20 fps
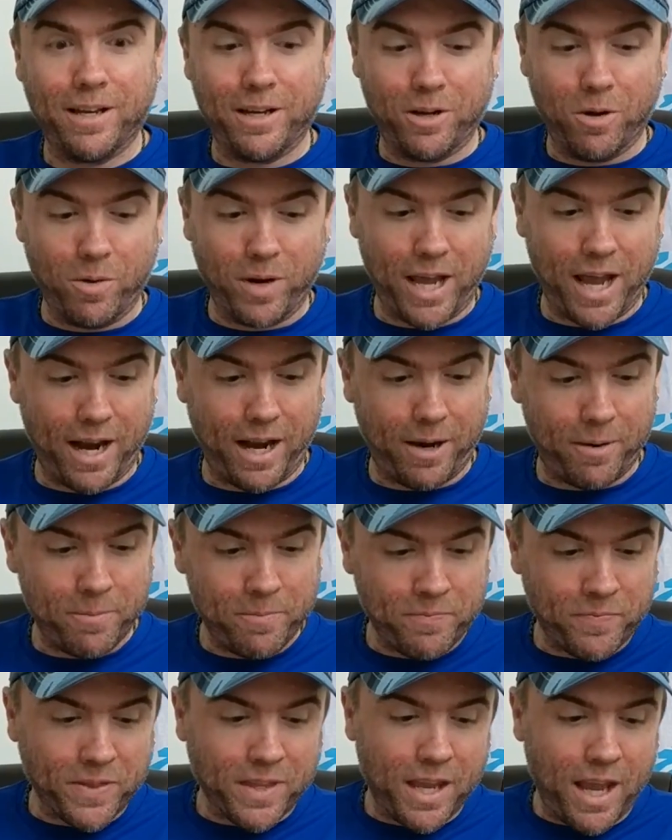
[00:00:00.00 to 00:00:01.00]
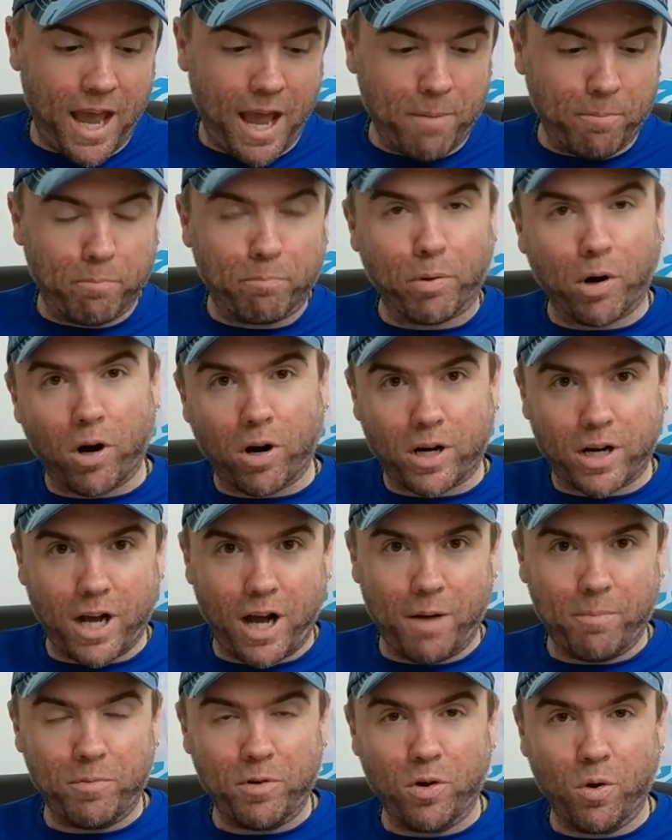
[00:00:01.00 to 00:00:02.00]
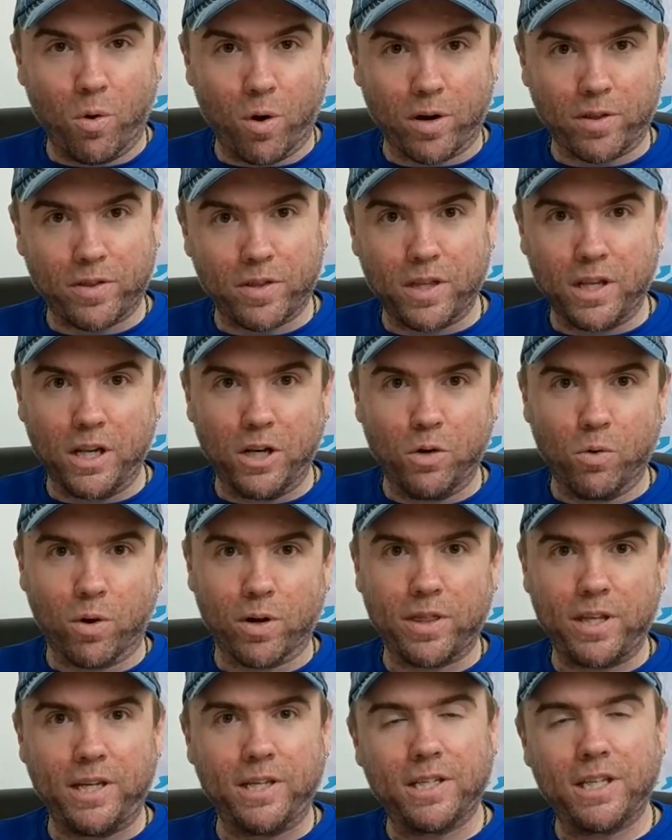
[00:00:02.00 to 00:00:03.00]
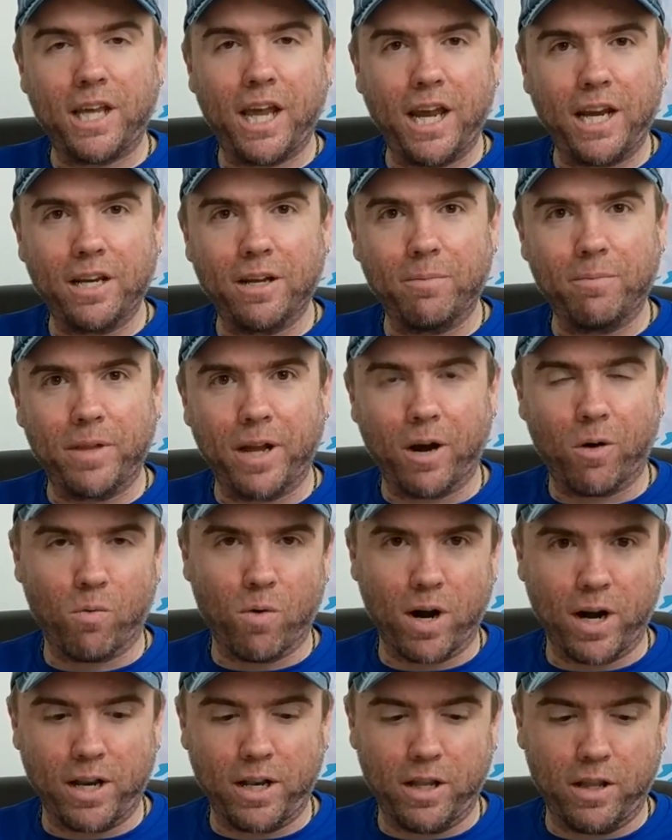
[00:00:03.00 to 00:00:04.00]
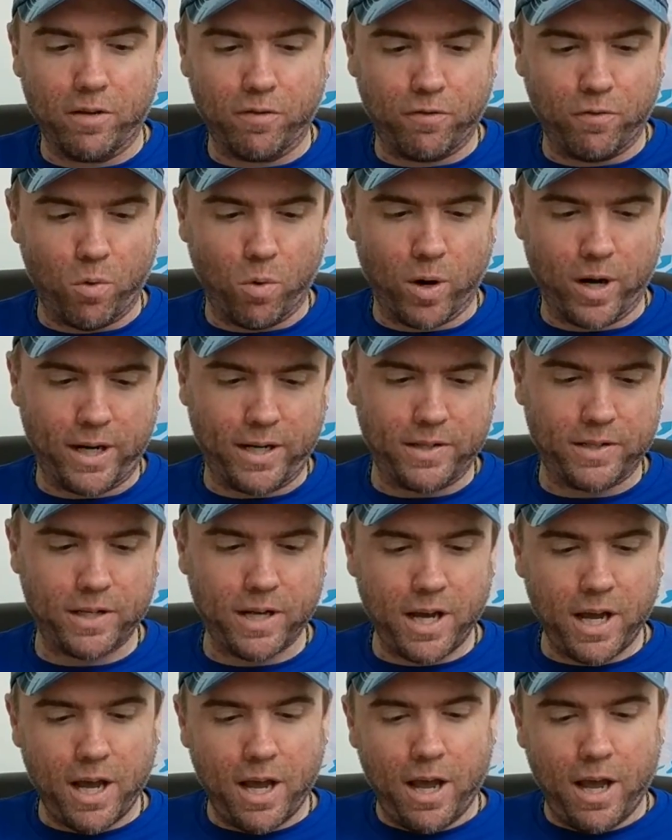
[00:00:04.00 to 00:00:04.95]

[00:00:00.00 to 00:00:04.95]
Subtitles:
Go get it. And Burke up north, in the Northeast Kingdom, they're running in the 40s.